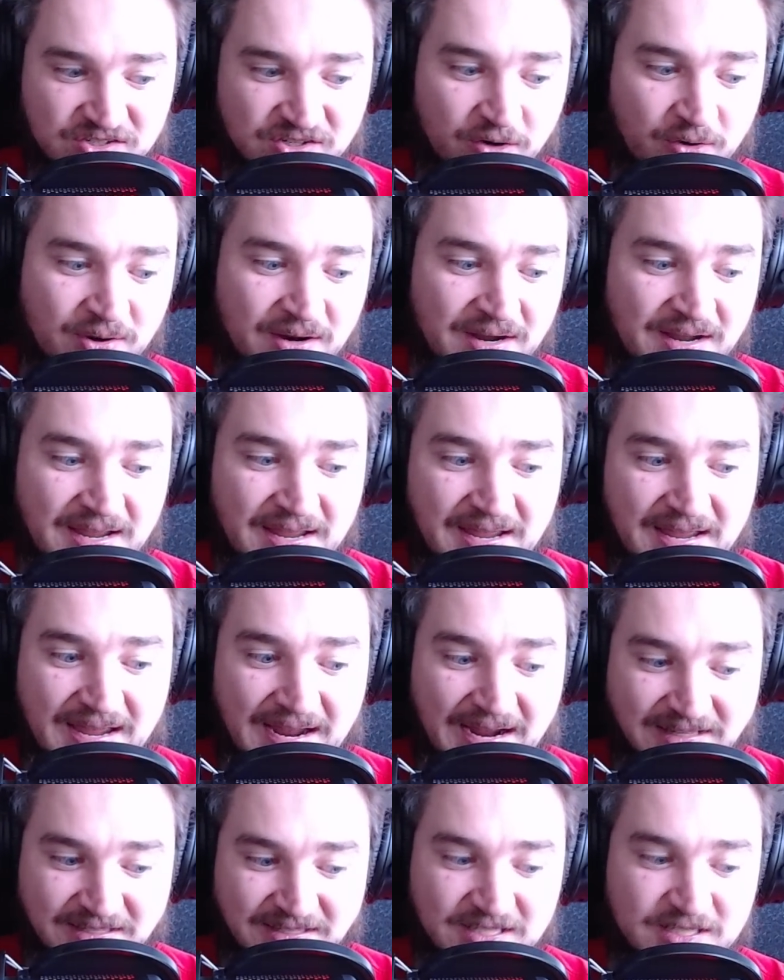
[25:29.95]
So
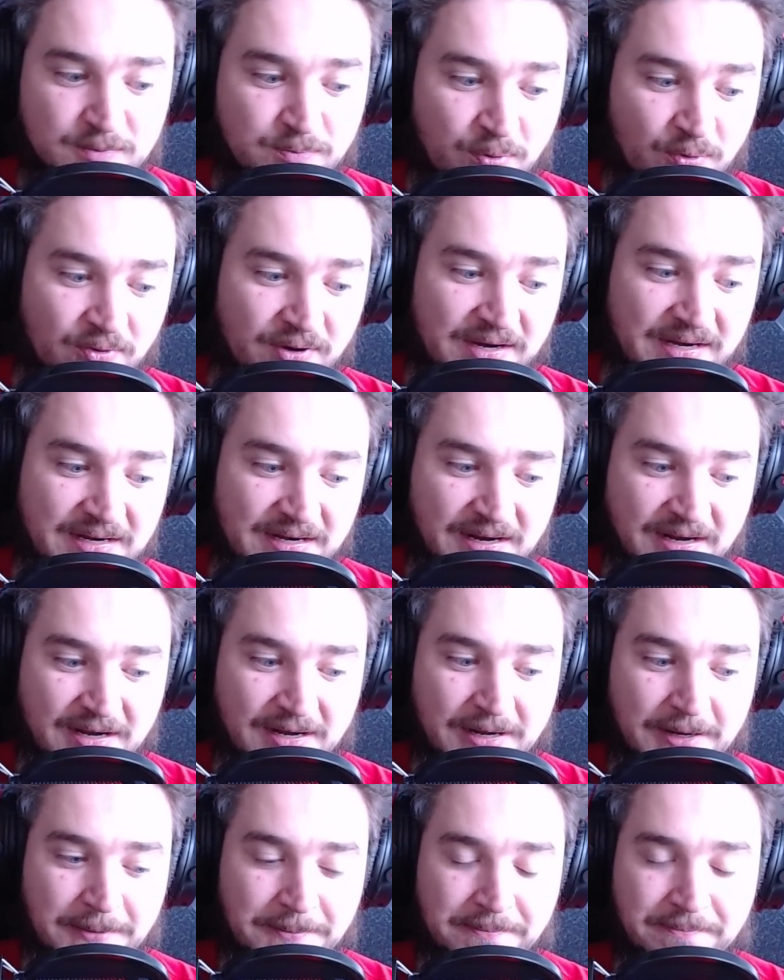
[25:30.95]
at this point,
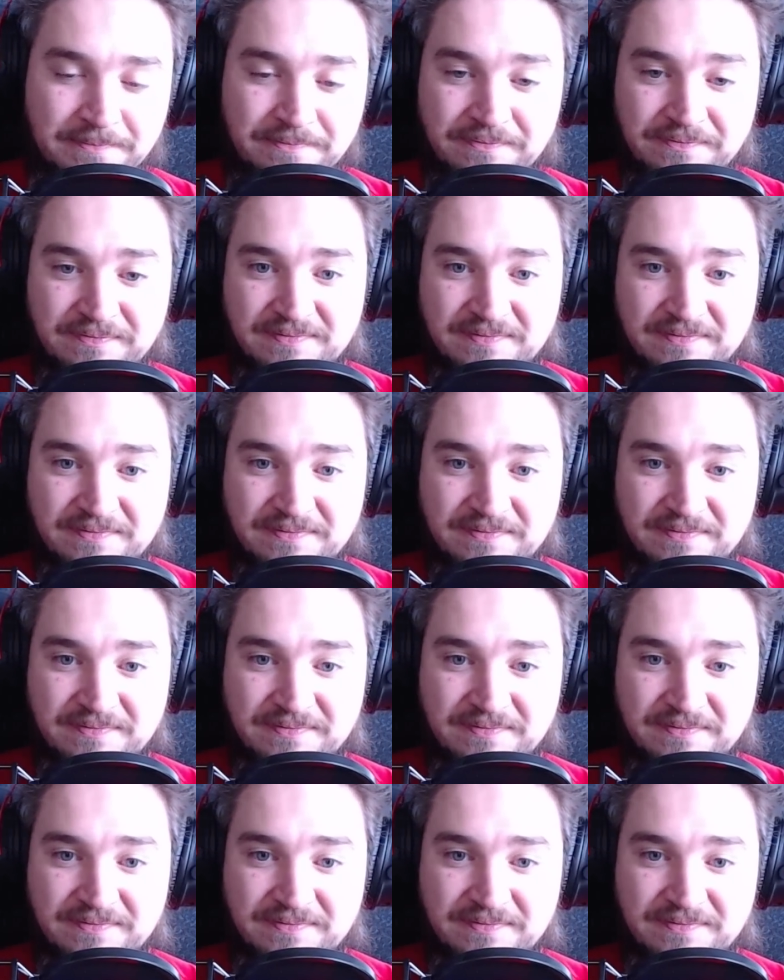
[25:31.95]
I